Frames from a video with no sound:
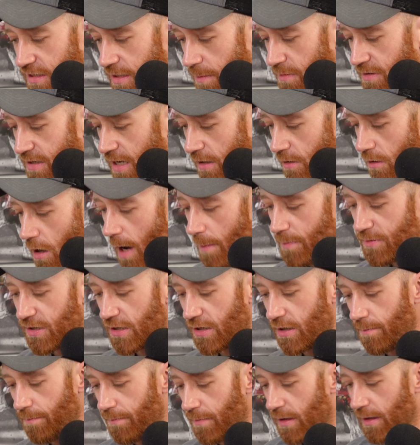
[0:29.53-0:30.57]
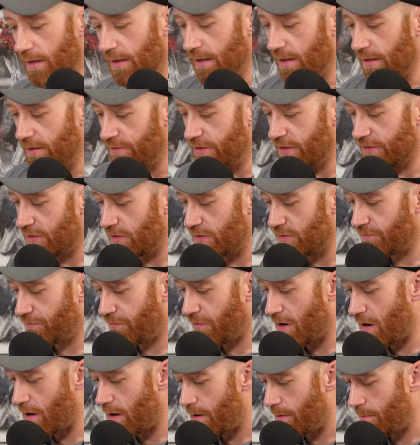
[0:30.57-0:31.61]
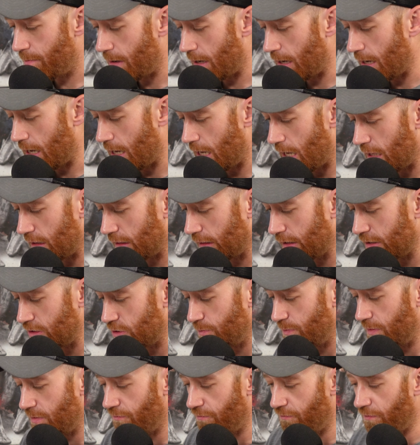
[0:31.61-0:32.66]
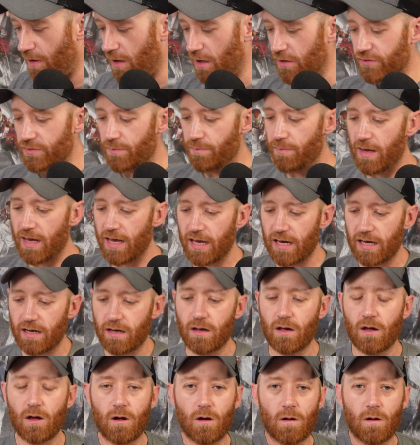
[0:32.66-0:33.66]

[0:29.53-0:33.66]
same exact hops in them. This is from uh, Lisbon Falls in Maine.